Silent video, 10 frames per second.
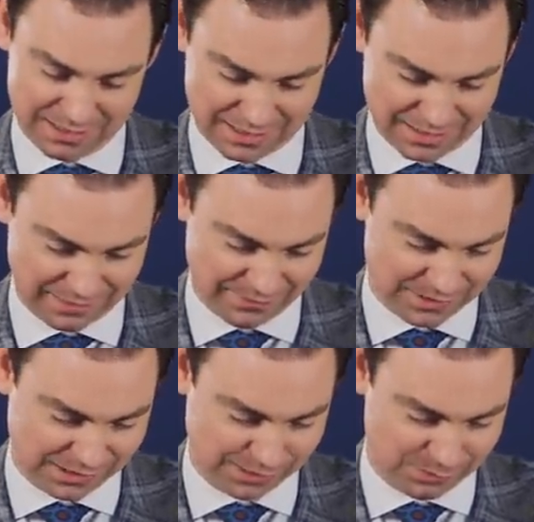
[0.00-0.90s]
And if
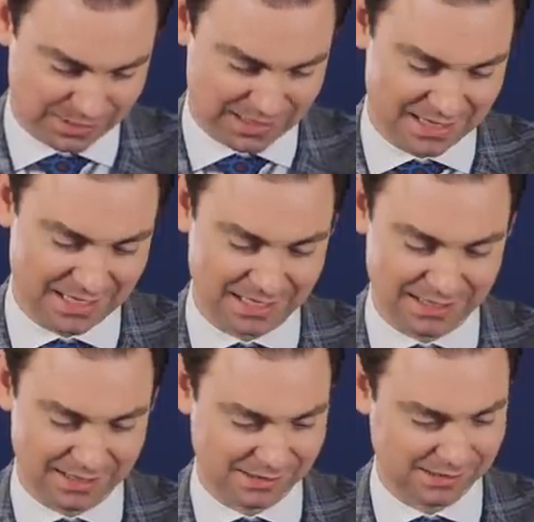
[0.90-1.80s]
this is what I think it
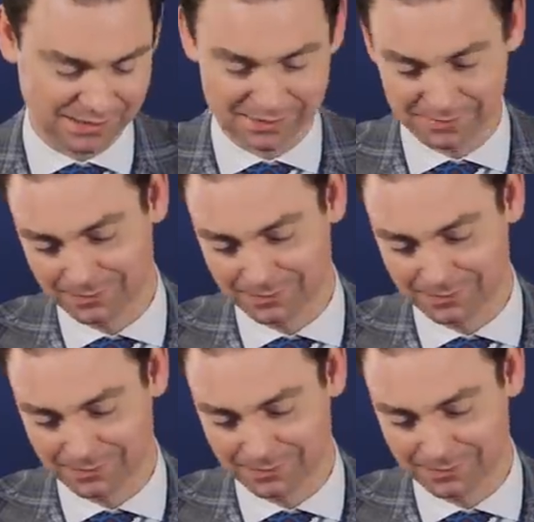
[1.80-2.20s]
is,